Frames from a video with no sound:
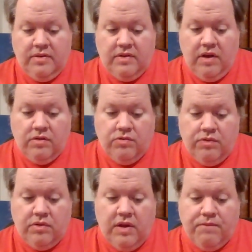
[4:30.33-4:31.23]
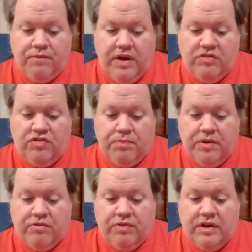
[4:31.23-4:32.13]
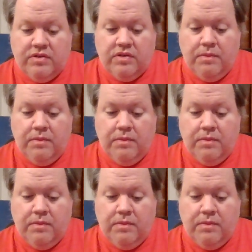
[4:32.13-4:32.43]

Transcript: So, through their friendship with Chris,